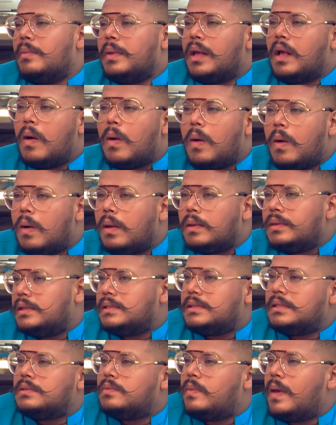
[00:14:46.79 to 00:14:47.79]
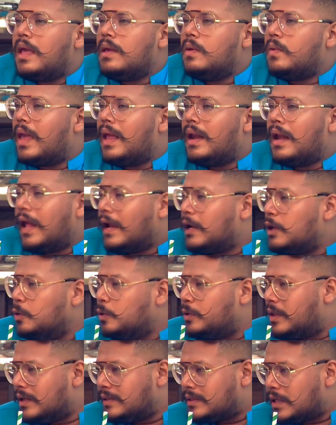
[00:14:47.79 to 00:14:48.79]
oh my God, this is where you can like
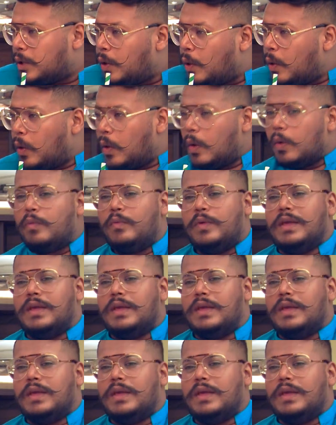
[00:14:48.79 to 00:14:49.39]
do things at home.